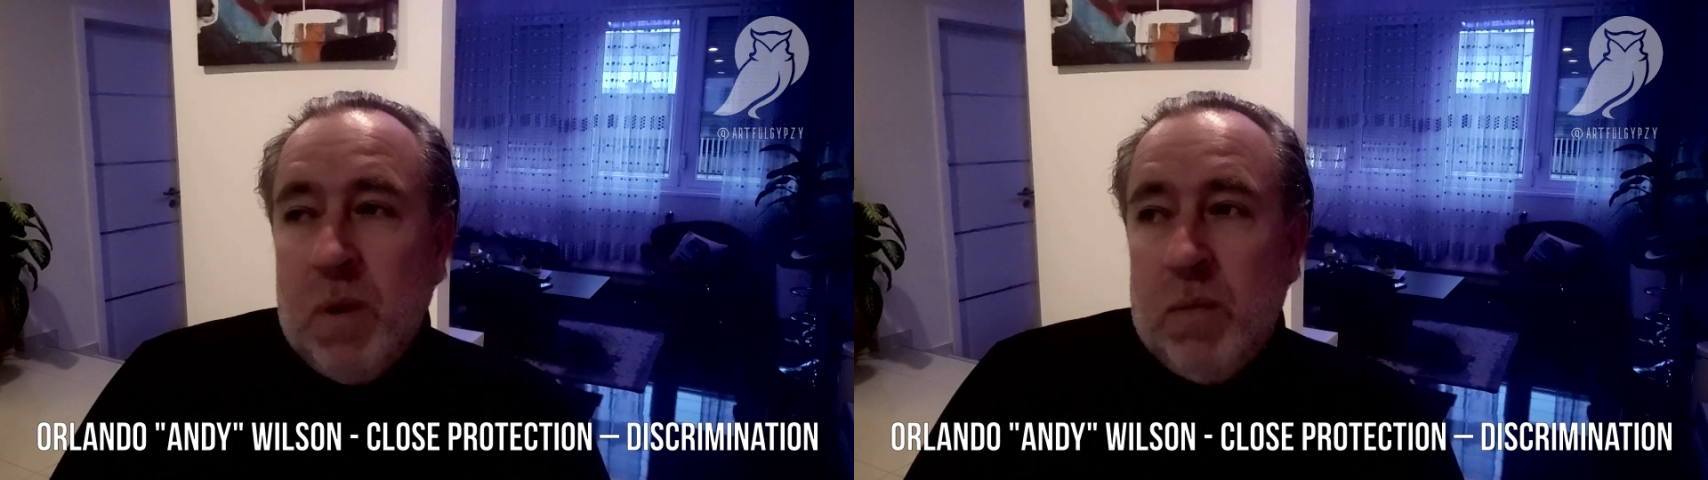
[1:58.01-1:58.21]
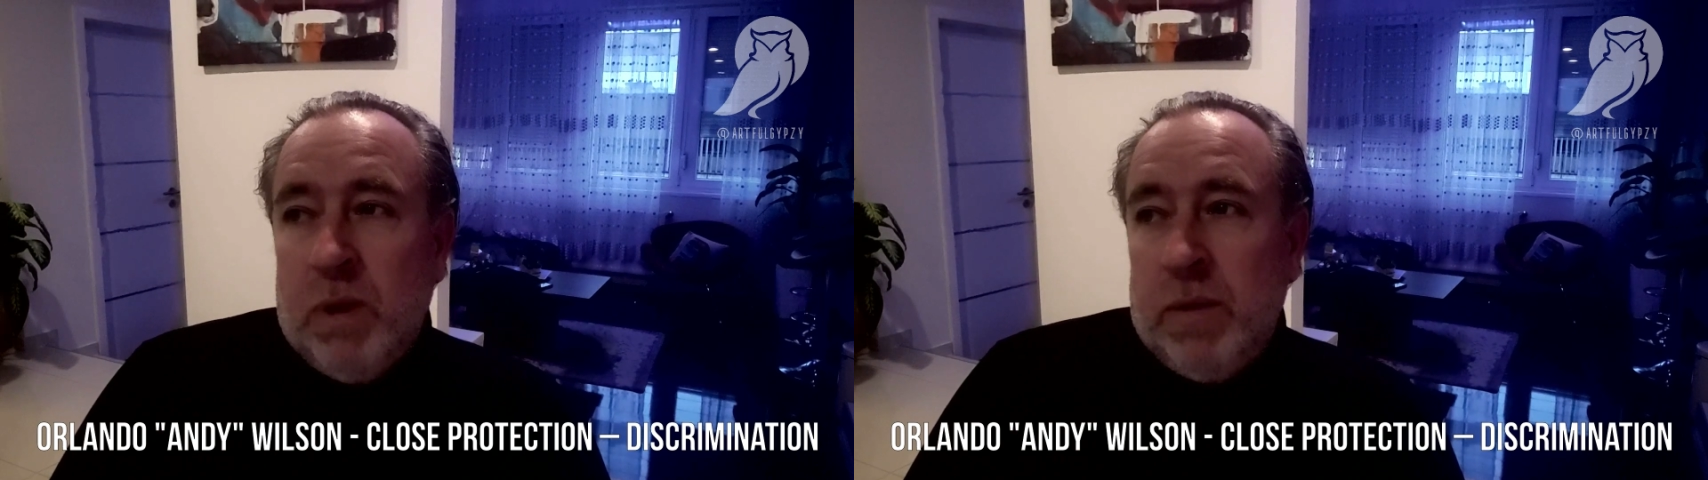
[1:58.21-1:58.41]

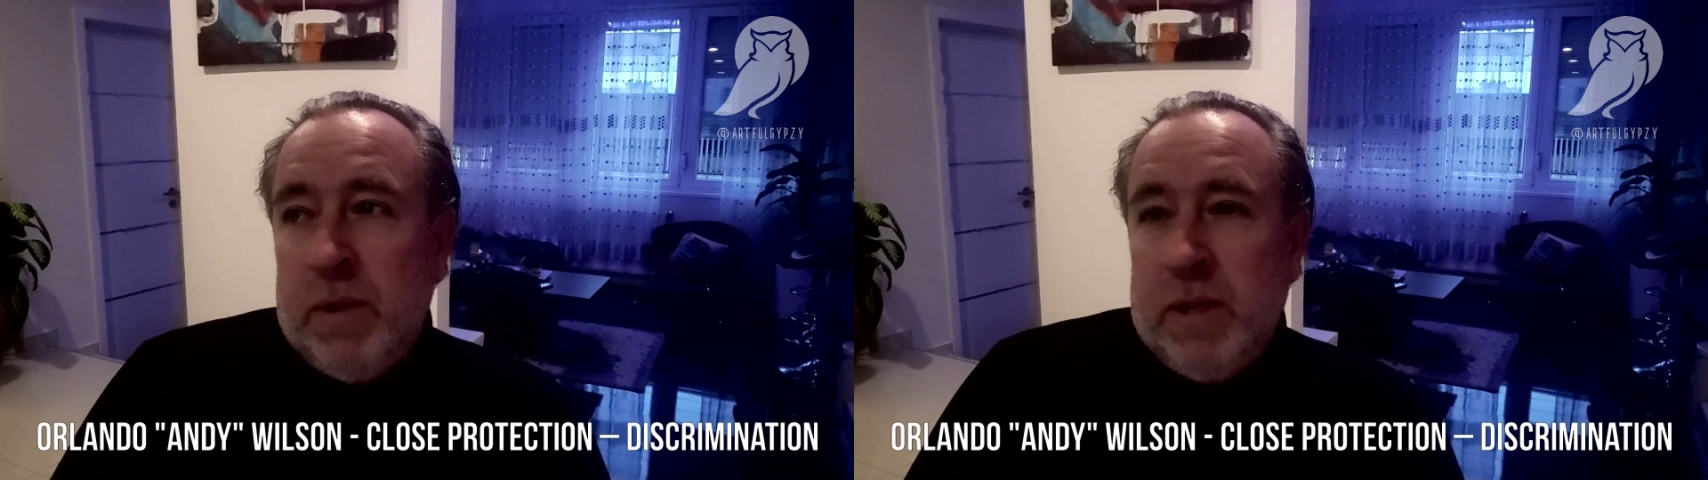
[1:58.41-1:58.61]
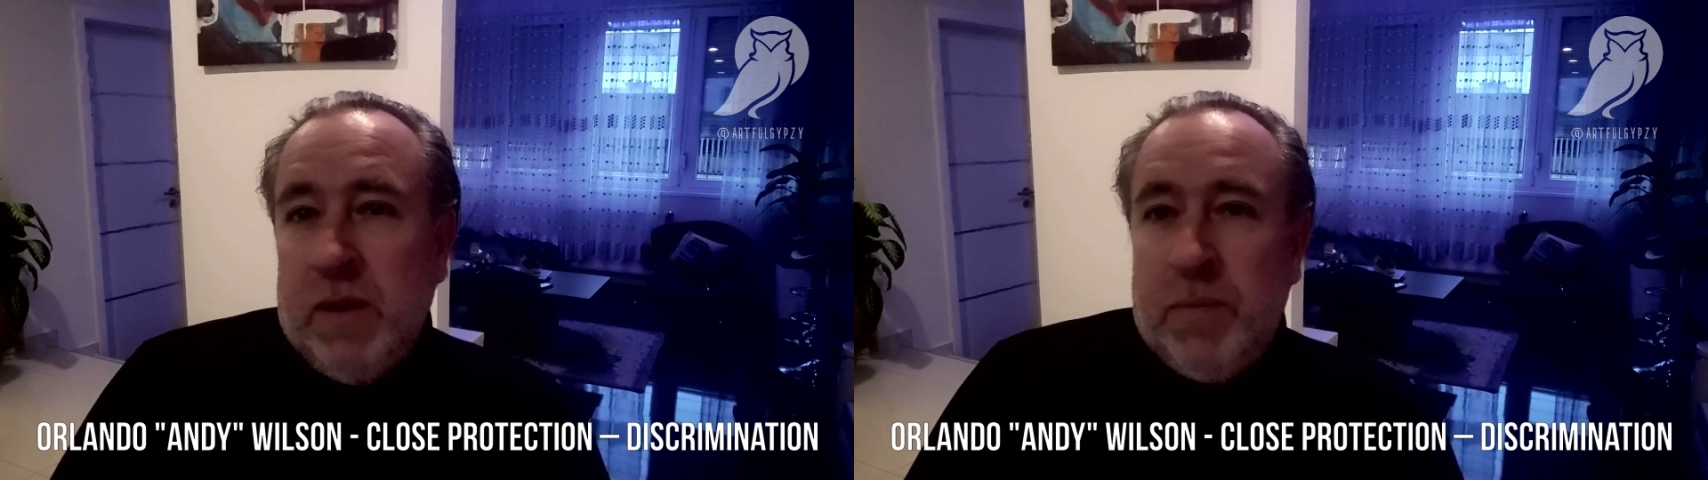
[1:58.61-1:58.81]
But
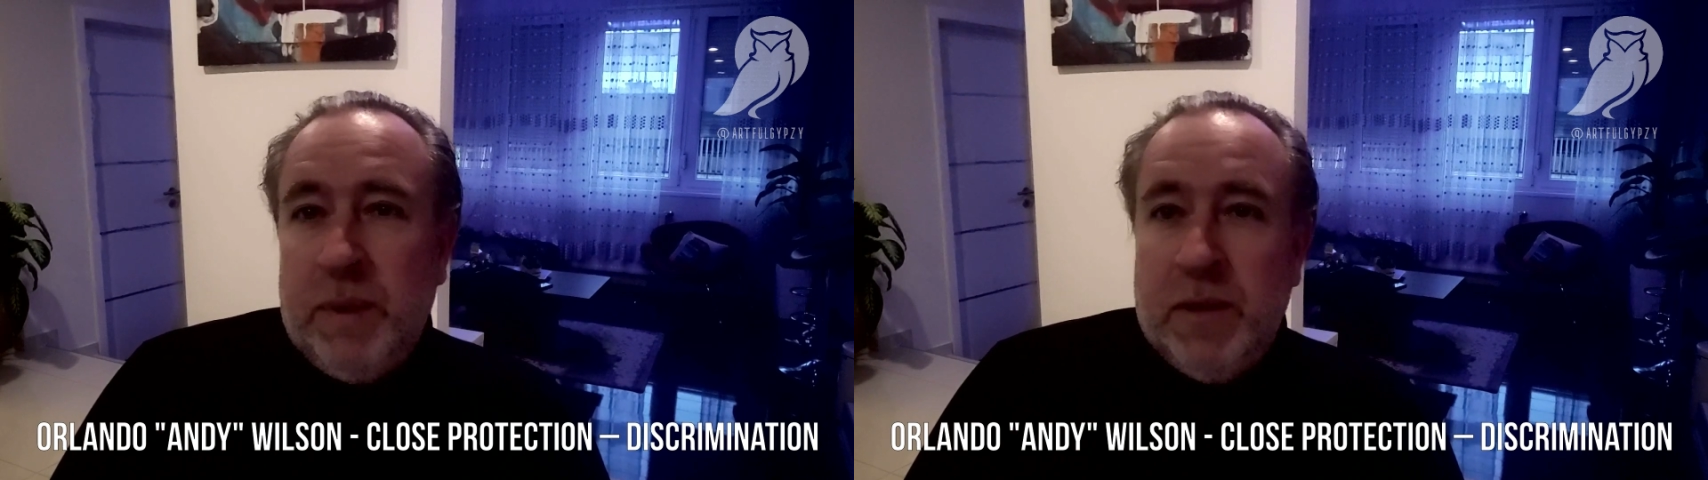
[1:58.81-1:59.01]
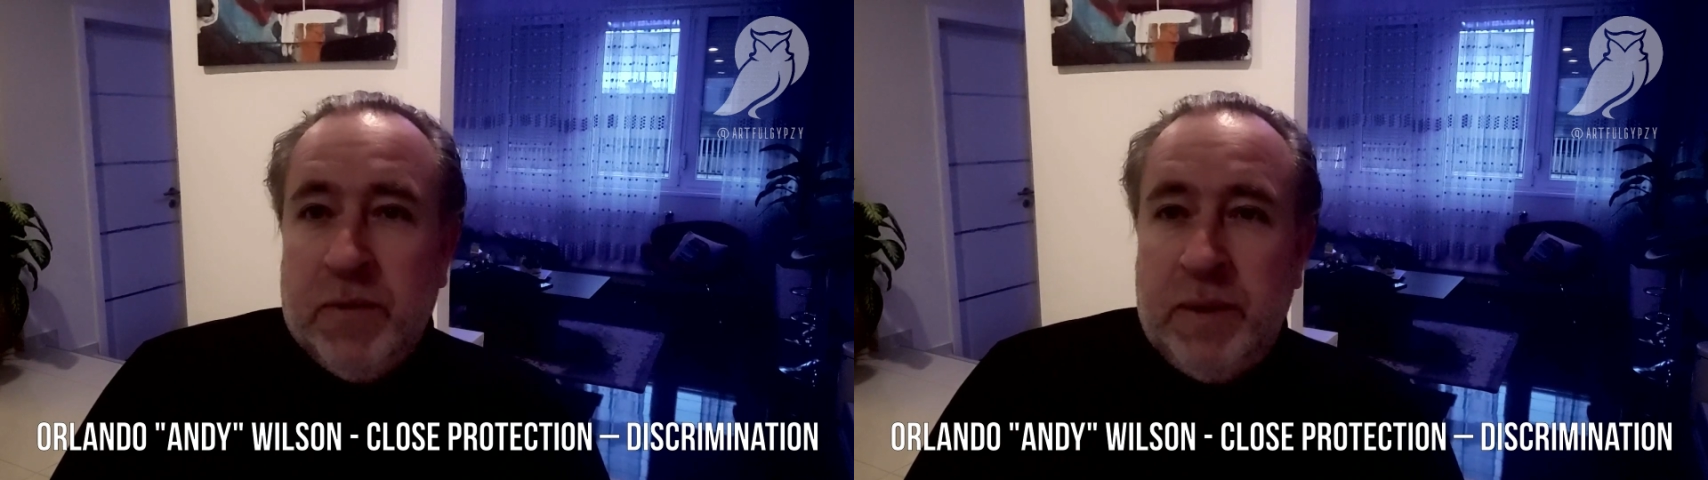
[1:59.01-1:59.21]
it's South
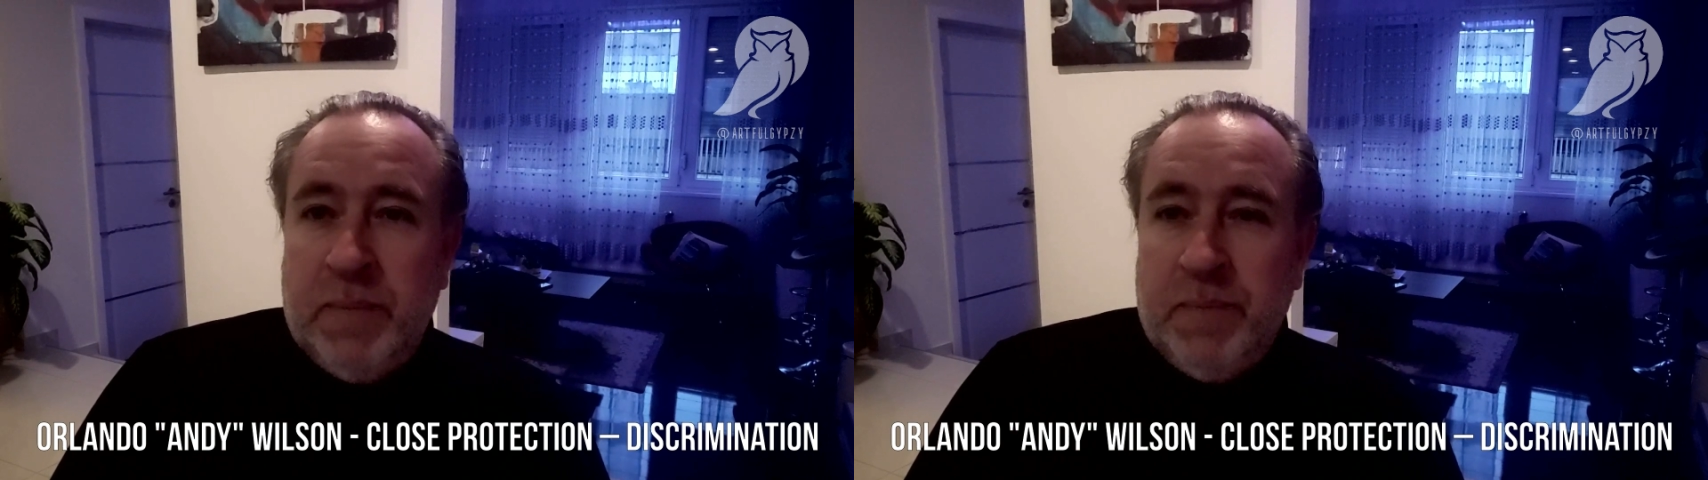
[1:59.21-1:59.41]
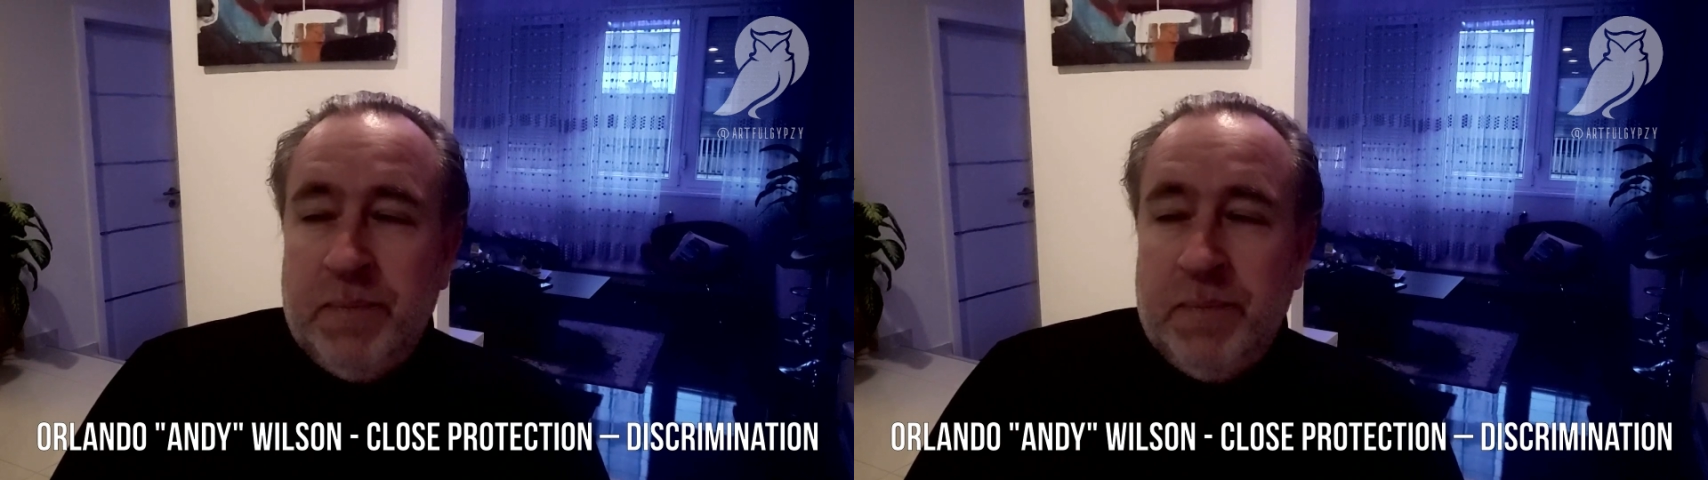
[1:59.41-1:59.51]
Beach, right?